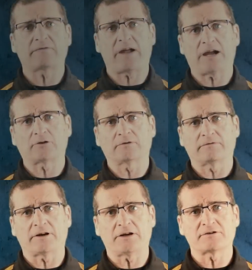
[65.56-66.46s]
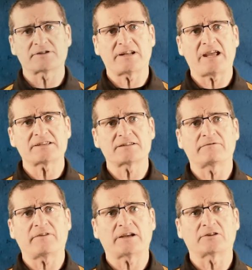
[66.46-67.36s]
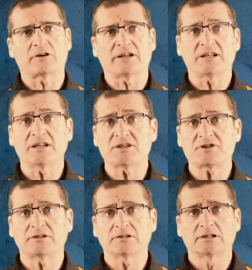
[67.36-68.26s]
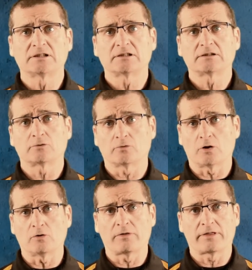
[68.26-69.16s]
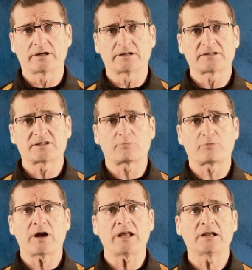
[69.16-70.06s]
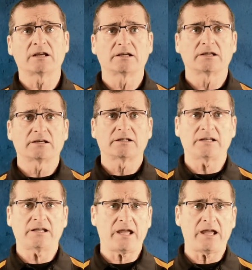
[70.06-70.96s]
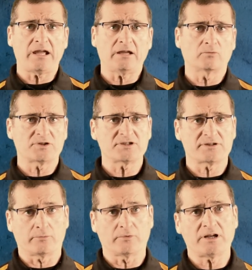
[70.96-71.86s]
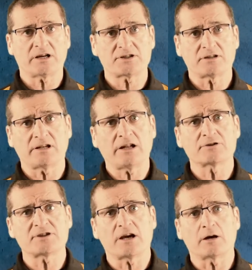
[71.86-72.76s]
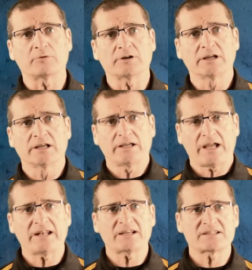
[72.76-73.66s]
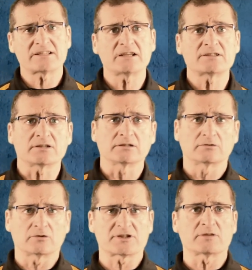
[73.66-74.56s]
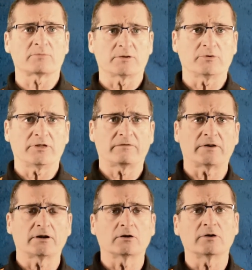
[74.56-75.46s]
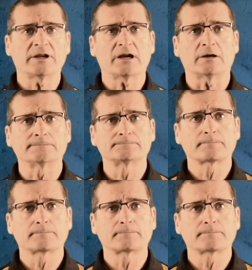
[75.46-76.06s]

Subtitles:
factor in fires and has an effect on ignition, growth, spread, decay, which is the reduction in energy output, and extinction, or simply put, the fire going out.